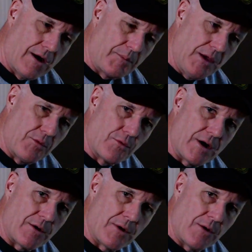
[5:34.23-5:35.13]
people
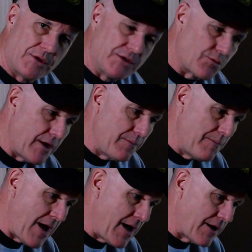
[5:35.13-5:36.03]
running around with these red
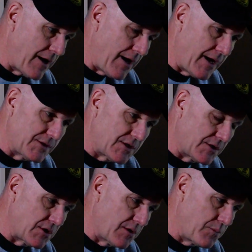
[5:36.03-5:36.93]
MAGA hats.
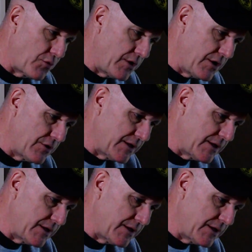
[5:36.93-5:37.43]
That's a pretty good